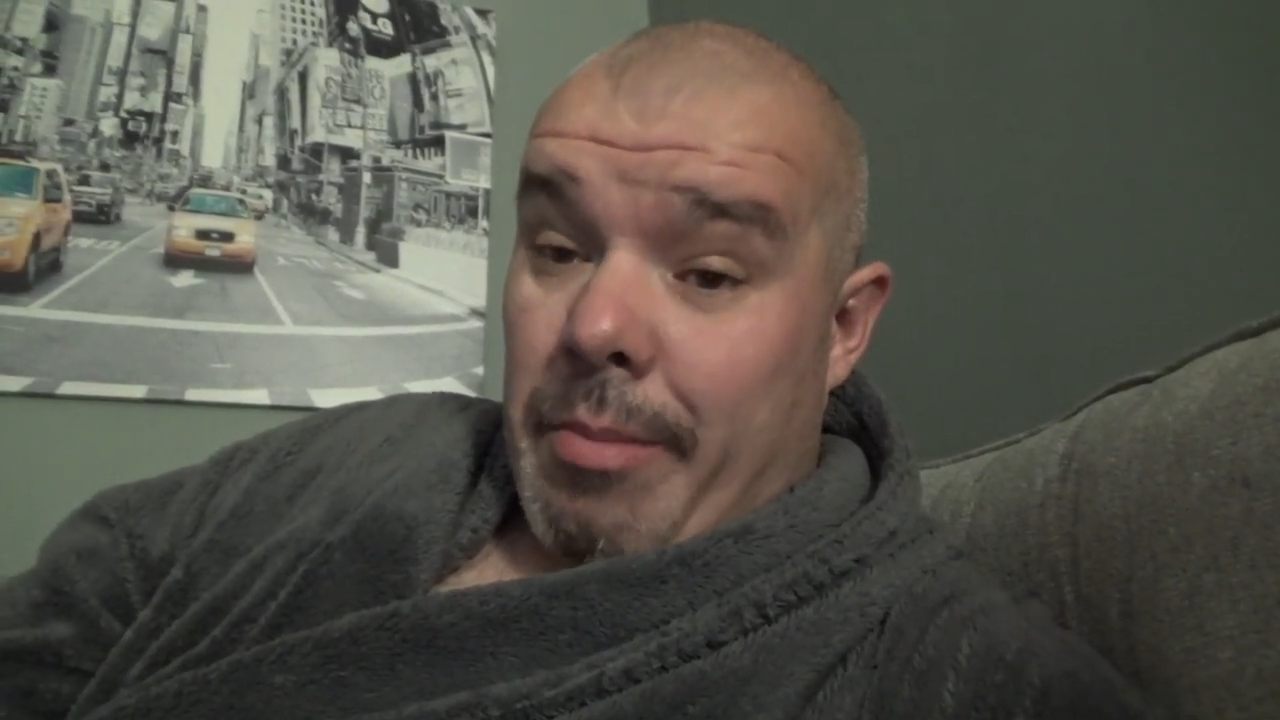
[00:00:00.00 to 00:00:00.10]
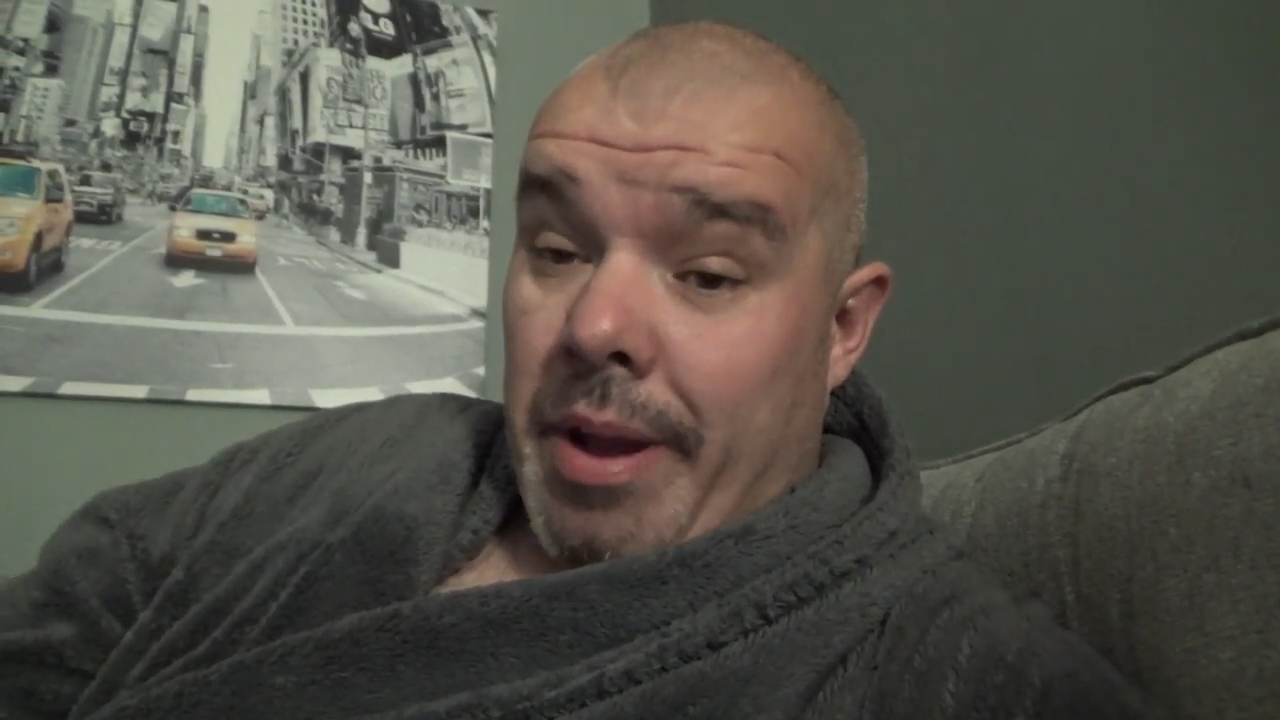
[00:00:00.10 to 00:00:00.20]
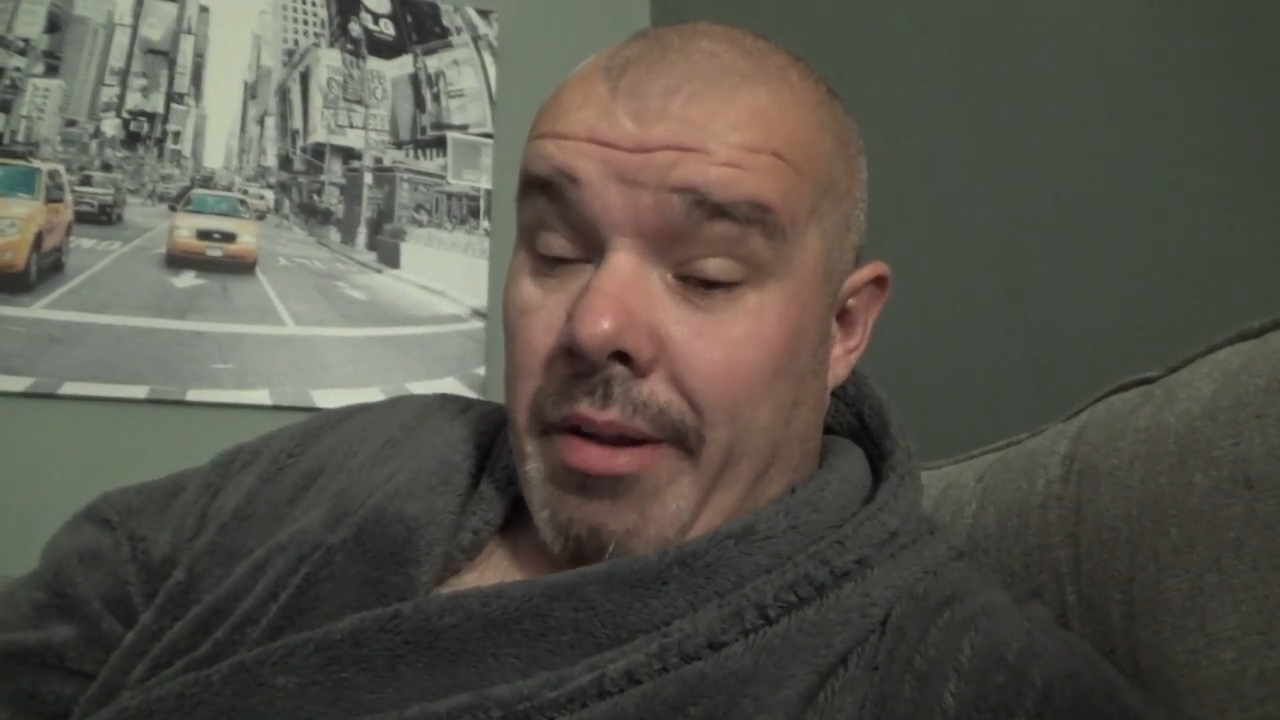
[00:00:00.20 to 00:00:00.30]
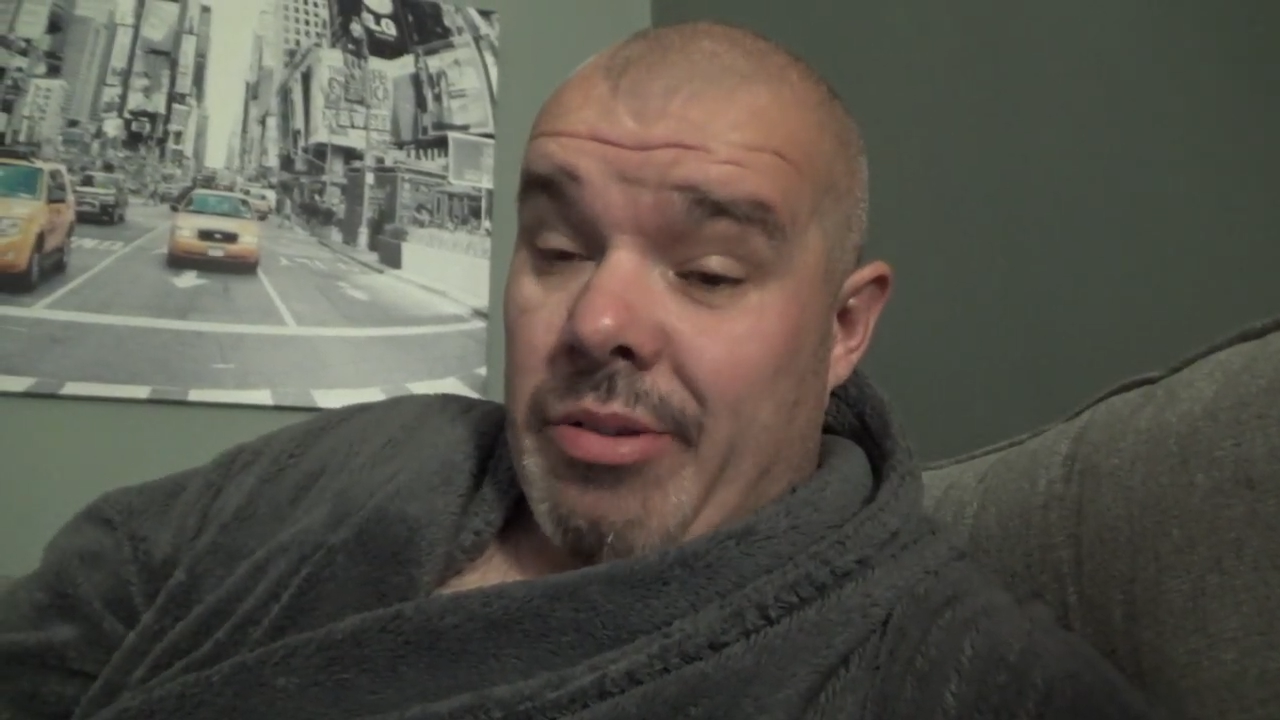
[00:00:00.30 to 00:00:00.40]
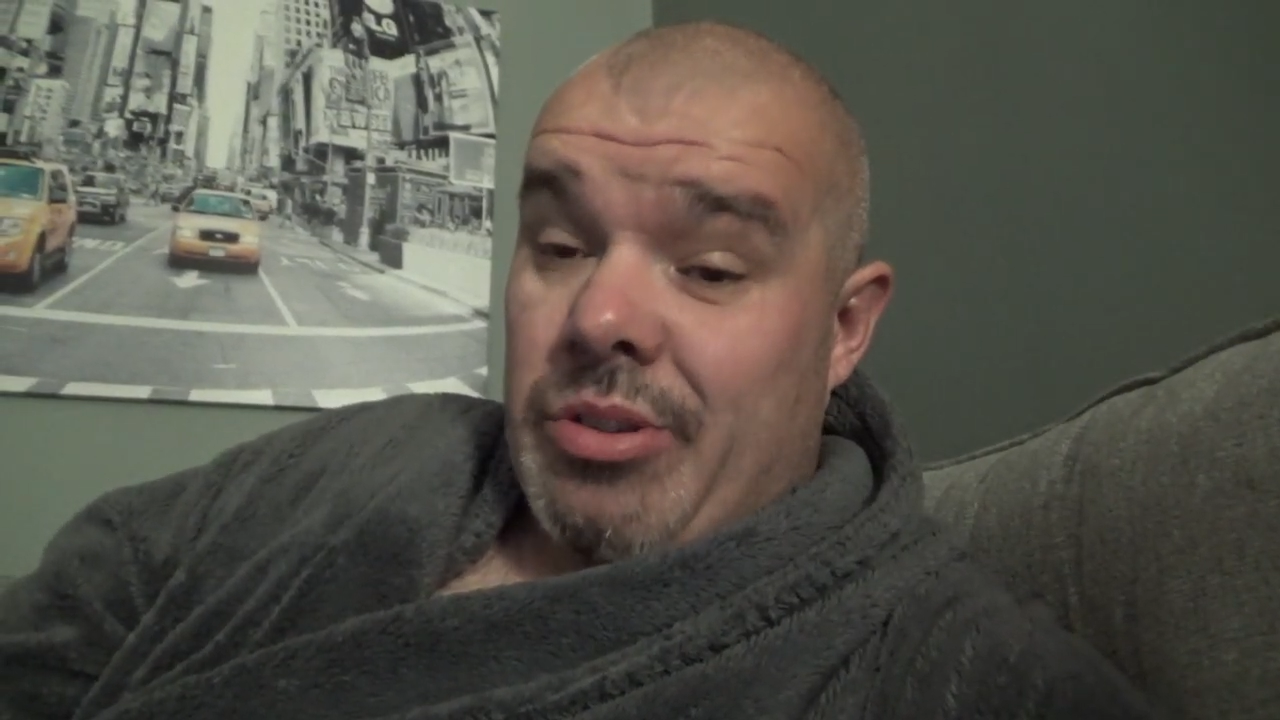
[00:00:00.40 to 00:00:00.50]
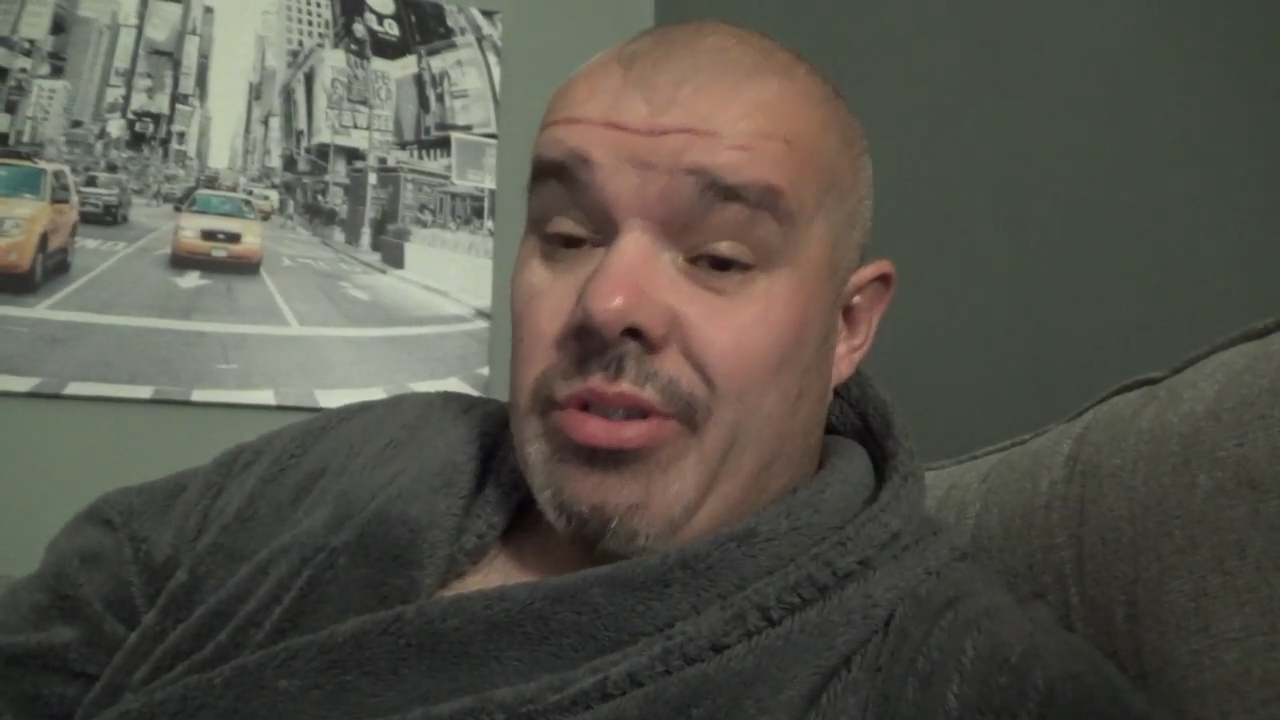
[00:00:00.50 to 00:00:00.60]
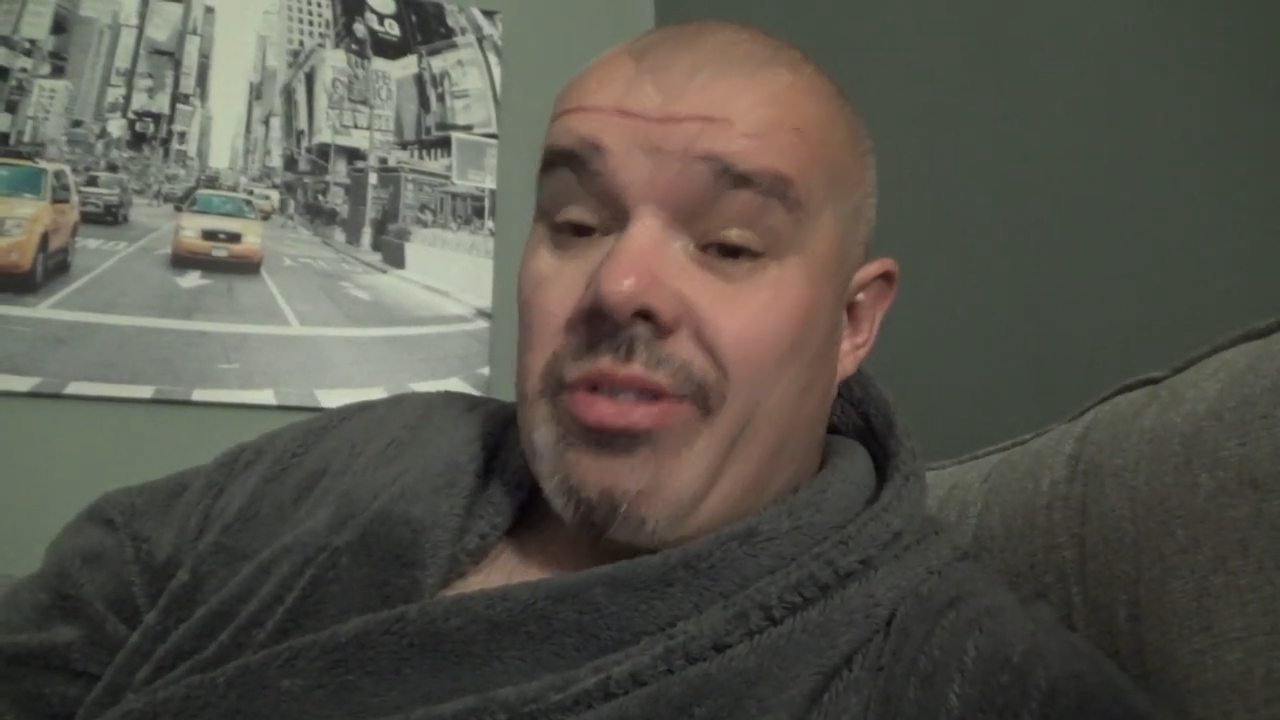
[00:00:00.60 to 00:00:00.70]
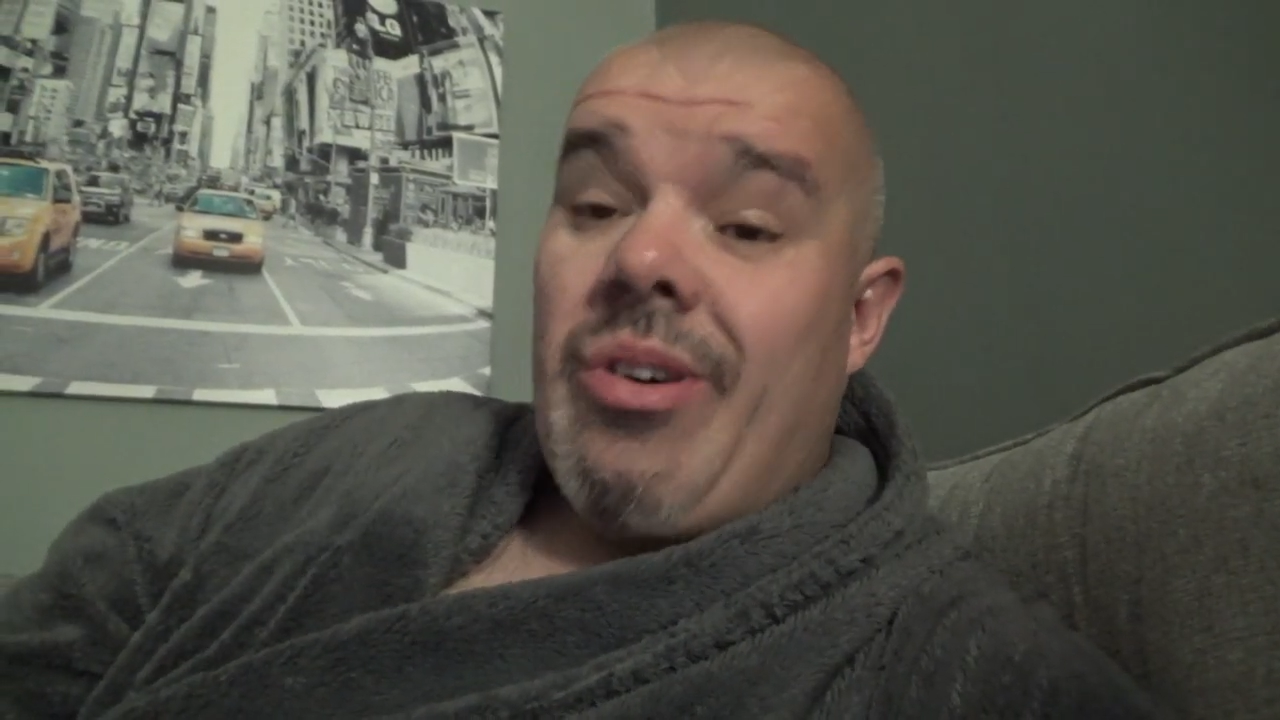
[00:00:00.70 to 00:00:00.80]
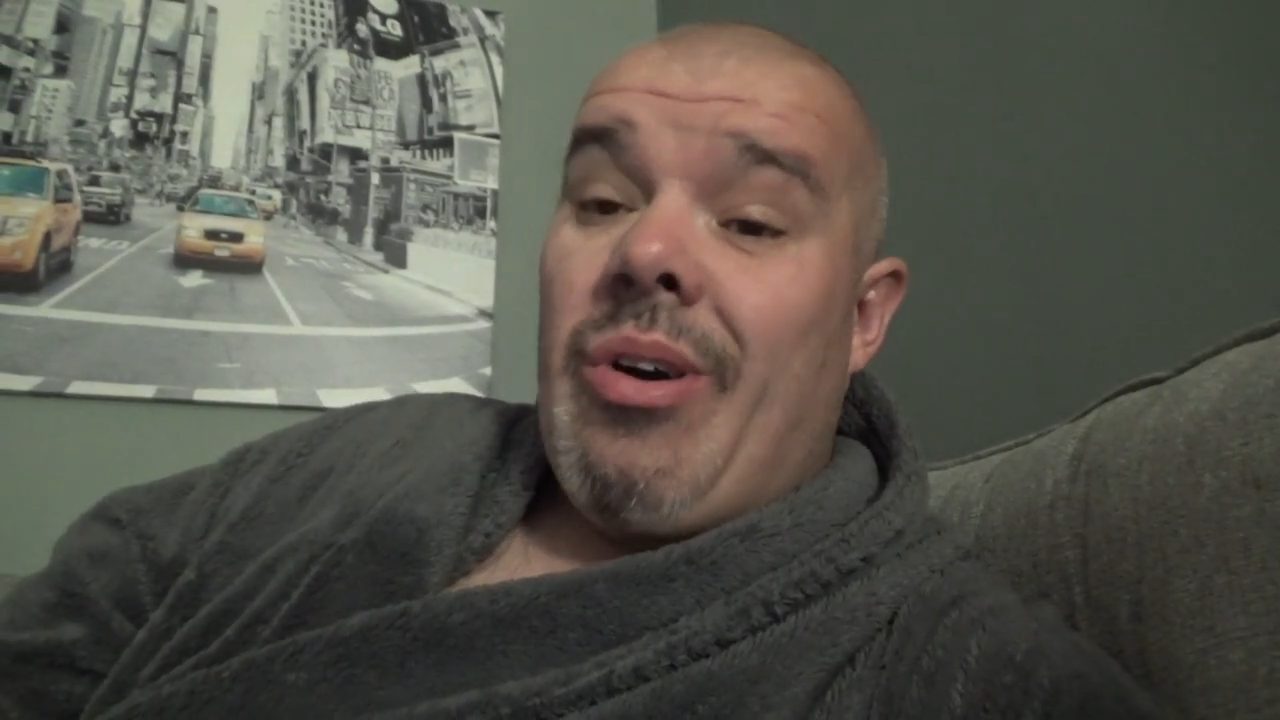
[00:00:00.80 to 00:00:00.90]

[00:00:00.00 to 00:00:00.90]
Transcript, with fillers: appearance